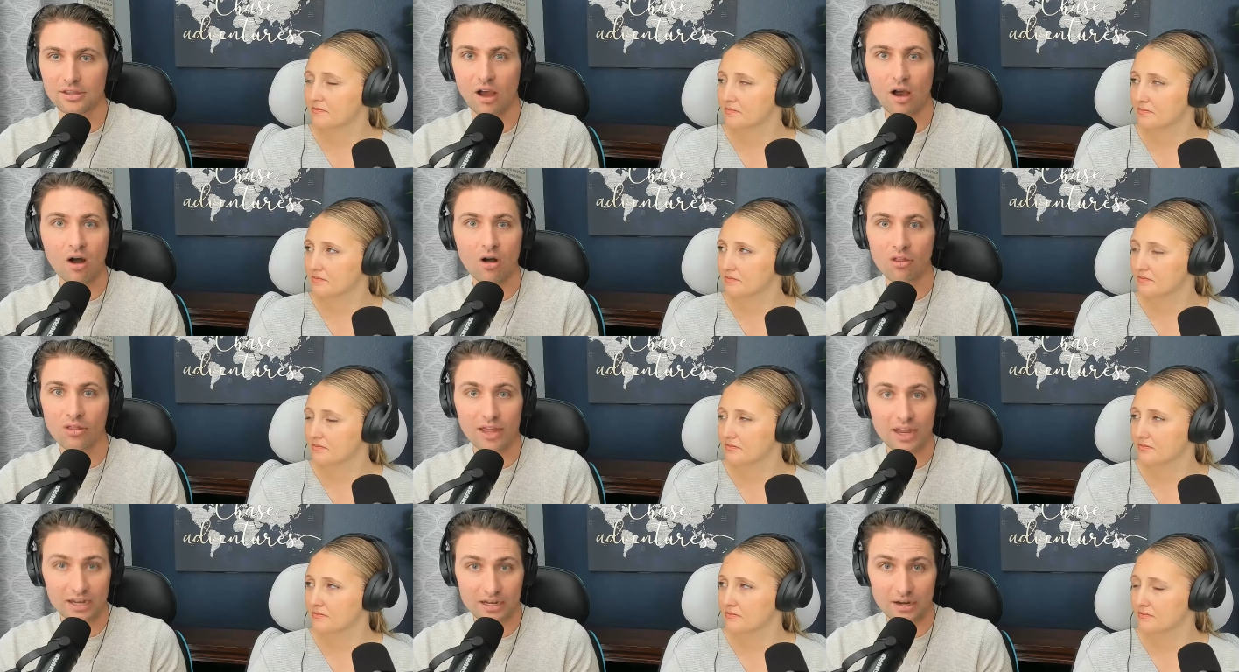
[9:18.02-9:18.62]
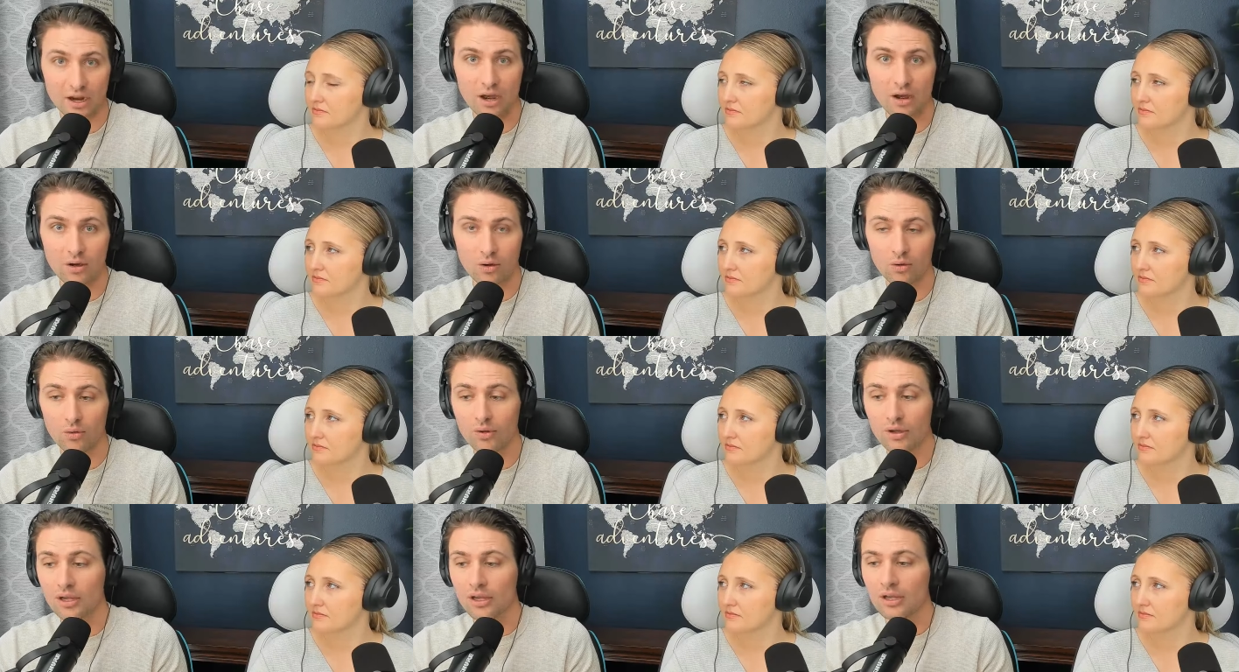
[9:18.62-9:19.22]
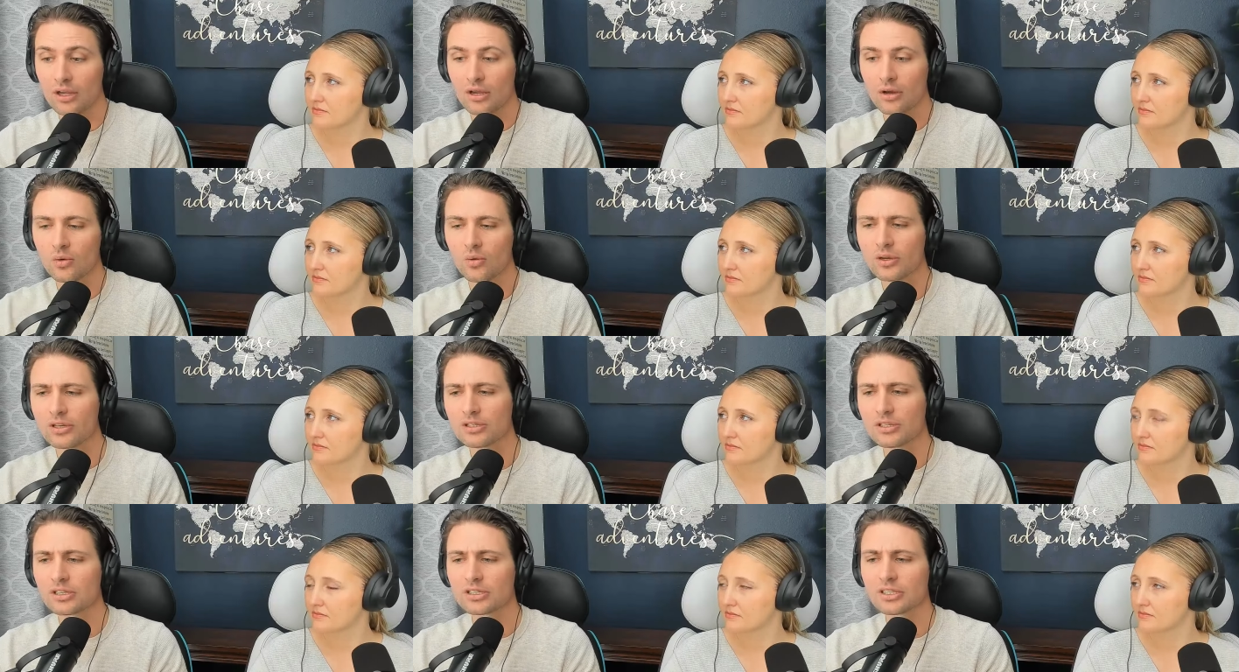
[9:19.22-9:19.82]
Speaker 1: all they know,
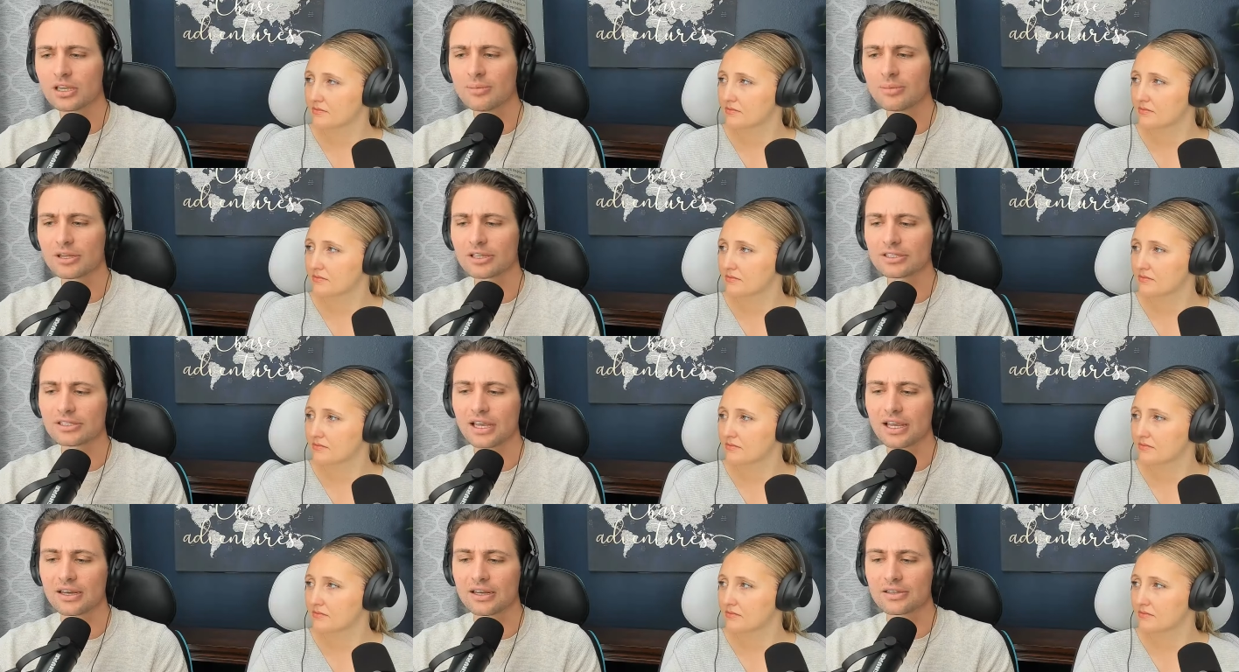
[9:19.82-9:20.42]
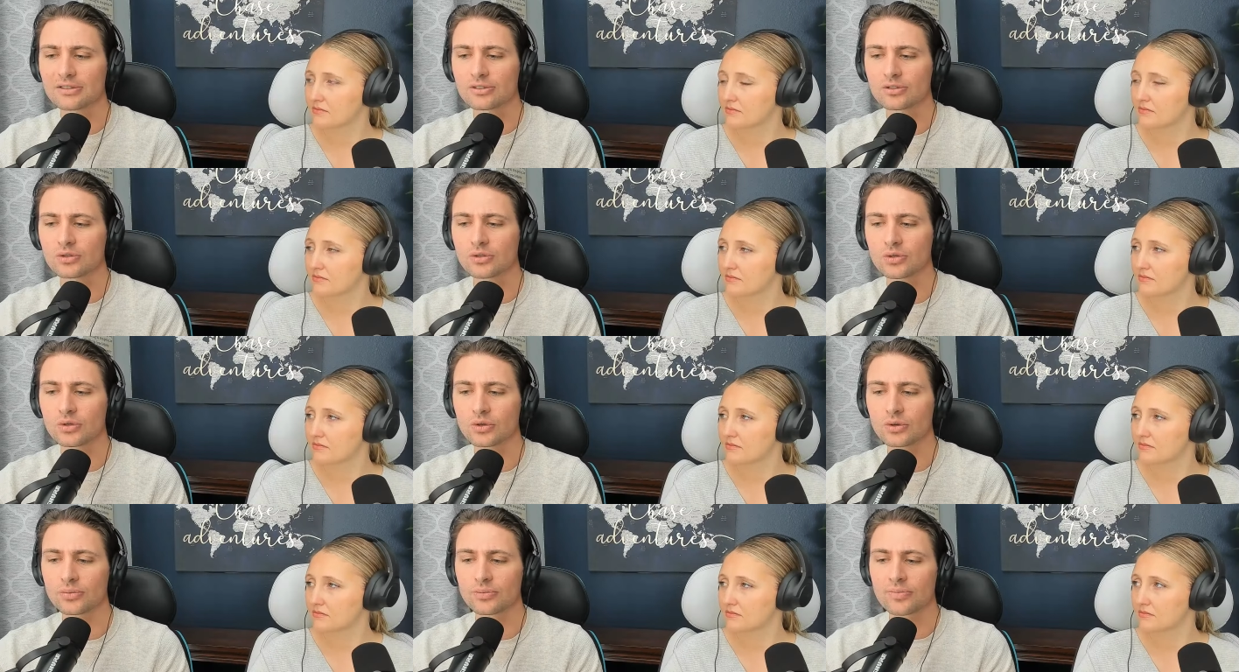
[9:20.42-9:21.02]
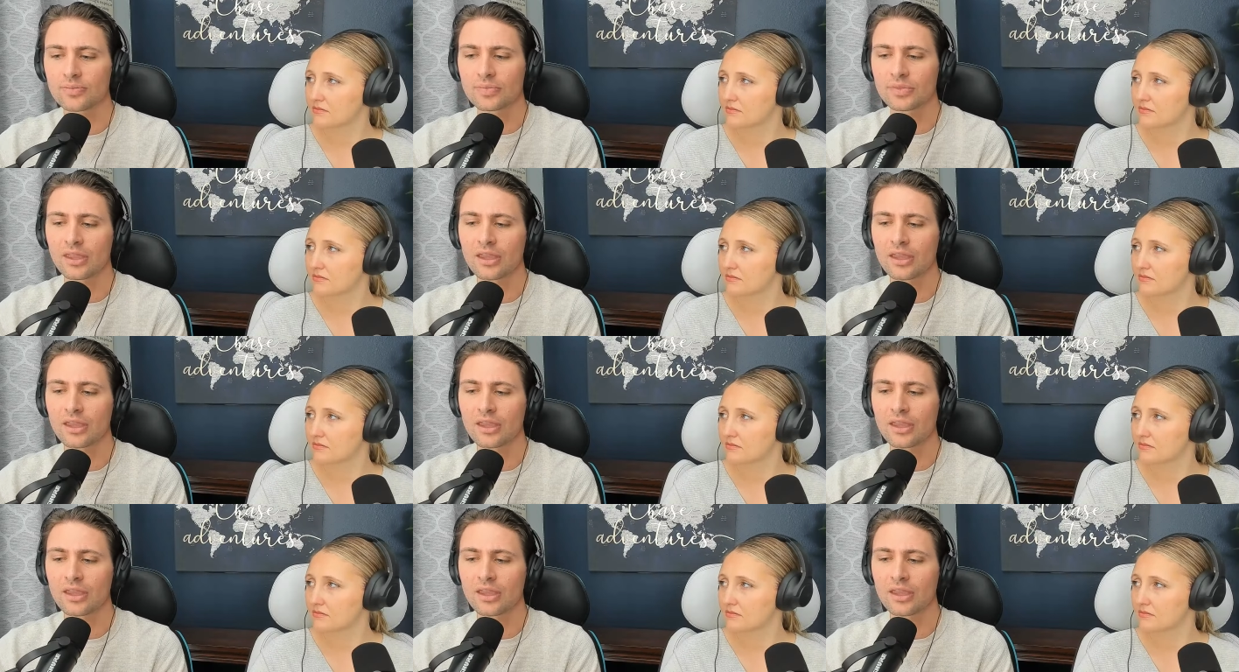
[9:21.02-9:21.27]
which to some extent is true.